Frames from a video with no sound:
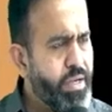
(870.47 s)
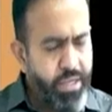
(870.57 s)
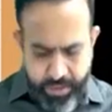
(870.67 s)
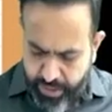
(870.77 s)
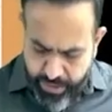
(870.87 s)

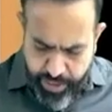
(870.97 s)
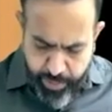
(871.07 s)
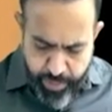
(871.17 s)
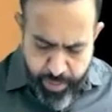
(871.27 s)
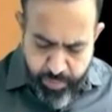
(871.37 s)
Just
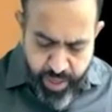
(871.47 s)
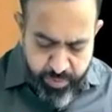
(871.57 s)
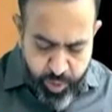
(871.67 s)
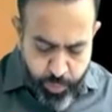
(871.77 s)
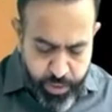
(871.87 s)
remember by
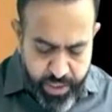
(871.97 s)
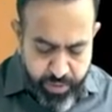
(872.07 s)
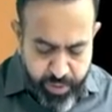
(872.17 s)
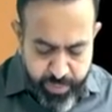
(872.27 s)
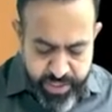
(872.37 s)
way of the
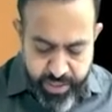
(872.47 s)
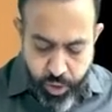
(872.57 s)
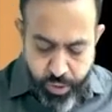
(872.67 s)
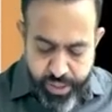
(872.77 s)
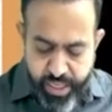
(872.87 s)
government
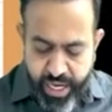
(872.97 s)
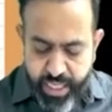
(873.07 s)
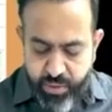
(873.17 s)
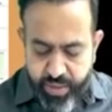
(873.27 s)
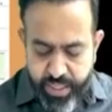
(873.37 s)
security
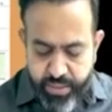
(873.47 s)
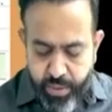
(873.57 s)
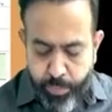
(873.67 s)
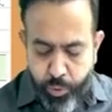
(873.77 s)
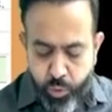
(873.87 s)
as well as the
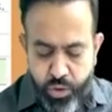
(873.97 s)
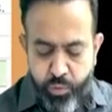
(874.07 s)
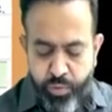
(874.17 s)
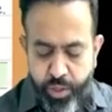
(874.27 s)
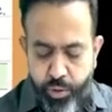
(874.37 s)
mutual
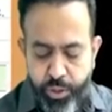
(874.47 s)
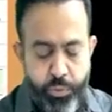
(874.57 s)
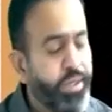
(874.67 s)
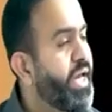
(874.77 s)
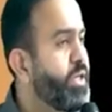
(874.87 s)
fund or
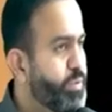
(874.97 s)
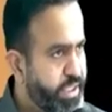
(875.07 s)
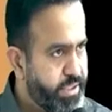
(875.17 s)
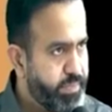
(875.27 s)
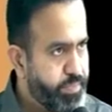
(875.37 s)
UTI
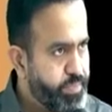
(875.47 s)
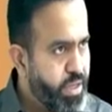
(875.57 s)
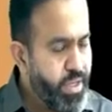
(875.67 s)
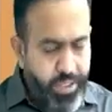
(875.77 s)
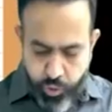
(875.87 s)
units.
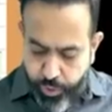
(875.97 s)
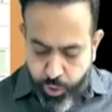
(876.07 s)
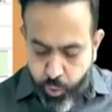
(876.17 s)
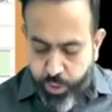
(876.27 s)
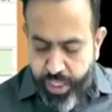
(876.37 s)
So
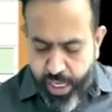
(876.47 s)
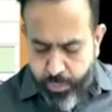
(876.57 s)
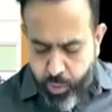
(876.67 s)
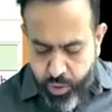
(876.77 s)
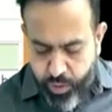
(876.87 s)
UTI
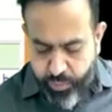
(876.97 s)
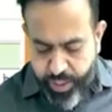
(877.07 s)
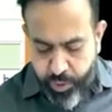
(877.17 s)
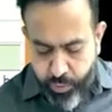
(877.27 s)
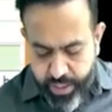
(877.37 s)
mutual fund
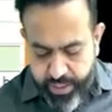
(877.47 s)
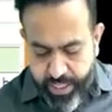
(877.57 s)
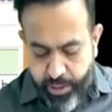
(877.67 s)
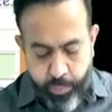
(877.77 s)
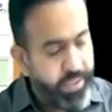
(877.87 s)
unit they
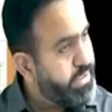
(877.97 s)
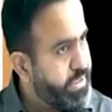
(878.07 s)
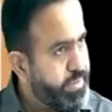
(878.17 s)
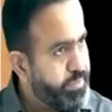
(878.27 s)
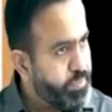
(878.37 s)
have
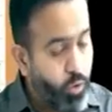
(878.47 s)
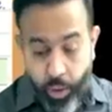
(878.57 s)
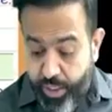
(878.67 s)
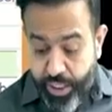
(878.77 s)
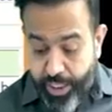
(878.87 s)
purchased,
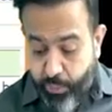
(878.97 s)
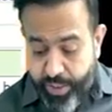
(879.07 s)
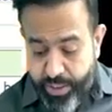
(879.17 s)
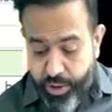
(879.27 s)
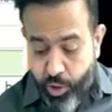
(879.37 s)
or
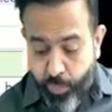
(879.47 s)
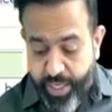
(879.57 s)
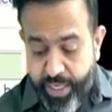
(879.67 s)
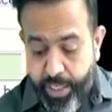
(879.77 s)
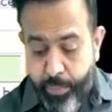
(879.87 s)
equity share of
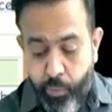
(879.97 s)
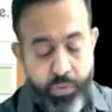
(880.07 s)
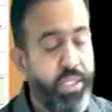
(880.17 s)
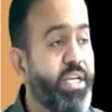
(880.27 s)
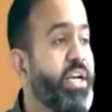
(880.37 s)
any
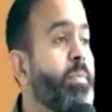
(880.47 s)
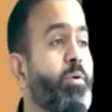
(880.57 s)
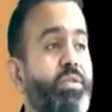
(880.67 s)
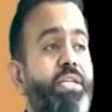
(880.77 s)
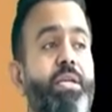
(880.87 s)
depository.
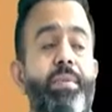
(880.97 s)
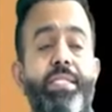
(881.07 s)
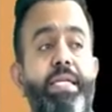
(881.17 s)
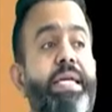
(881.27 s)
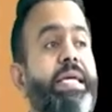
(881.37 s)
Depository means
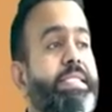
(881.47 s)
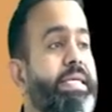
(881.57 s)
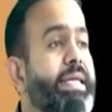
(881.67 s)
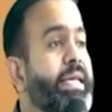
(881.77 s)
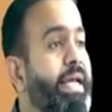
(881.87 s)

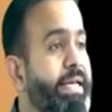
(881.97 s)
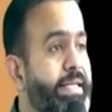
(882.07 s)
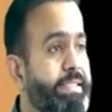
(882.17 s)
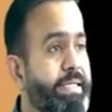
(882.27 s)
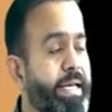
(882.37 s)
CDSL and
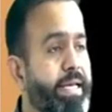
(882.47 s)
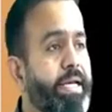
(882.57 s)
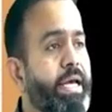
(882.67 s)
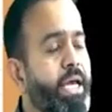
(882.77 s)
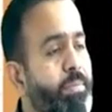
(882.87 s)
NSDL.
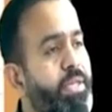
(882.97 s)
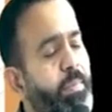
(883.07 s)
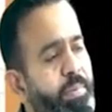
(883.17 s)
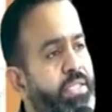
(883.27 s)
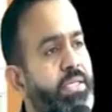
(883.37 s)
If they
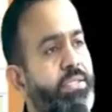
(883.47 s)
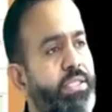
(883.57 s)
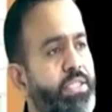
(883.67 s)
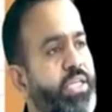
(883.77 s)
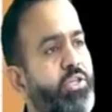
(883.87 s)
purchase the
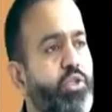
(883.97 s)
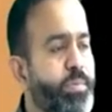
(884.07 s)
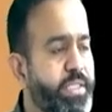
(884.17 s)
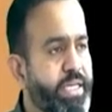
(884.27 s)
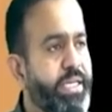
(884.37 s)
shares of
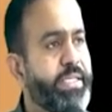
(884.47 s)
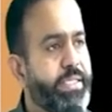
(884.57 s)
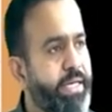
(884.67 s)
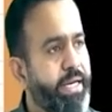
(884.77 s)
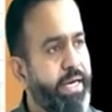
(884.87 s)

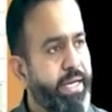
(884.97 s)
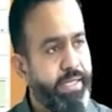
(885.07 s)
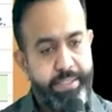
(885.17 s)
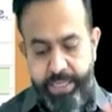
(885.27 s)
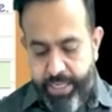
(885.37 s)
CDSL and
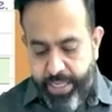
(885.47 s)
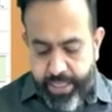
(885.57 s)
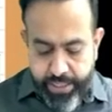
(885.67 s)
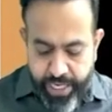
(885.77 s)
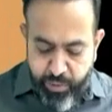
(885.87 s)
NSDL,
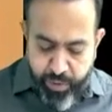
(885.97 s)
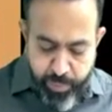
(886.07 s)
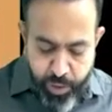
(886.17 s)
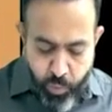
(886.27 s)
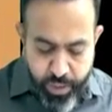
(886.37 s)
that will
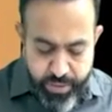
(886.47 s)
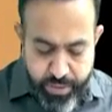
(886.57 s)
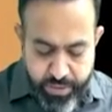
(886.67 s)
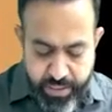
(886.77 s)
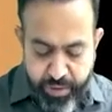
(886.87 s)
be known as
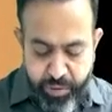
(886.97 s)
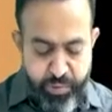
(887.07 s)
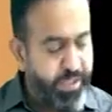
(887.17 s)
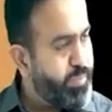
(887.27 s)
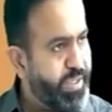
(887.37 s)
the safe
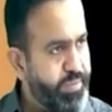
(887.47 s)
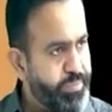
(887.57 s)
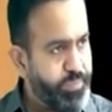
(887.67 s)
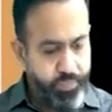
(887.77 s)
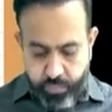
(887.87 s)
investment.
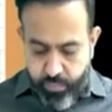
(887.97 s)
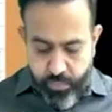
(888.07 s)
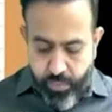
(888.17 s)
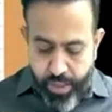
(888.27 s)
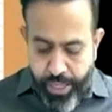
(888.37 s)

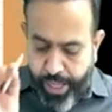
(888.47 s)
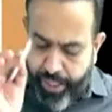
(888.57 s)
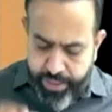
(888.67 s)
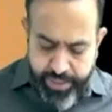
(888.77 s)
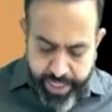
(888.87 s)

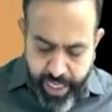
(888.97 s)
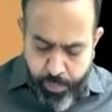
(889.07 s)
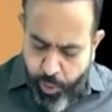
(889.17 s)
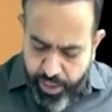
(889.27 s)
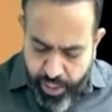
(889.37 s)
In
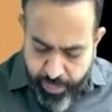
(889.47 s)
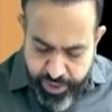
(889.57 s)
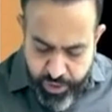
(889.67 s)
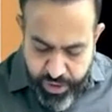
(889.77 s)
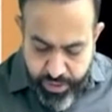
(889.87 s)
second point, they
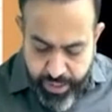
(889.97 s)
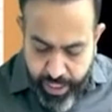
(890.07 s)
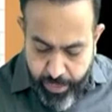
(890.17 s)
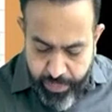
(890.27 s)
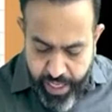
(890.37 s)
mention
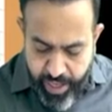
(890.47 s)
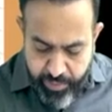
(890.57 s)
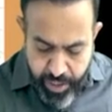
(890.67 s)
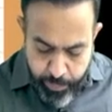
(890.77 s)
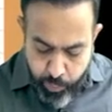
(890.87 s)
if they
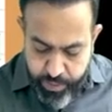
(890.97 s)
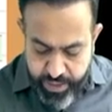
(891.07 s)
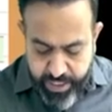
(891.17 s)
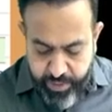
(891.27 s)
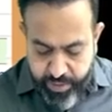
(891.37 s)
have
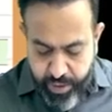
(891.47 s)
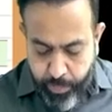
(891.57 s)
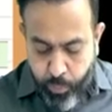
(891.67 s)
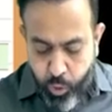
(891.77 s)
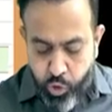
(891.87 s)
deposited with the
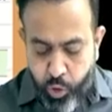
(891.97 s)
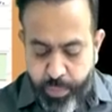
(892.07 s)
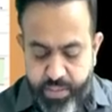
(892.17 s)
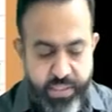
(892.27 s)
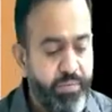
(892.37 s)
post
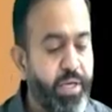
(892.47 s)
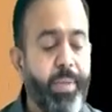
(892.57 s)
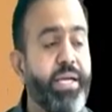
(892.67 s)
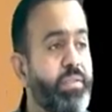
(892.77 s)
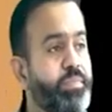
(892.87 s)
office saving bank,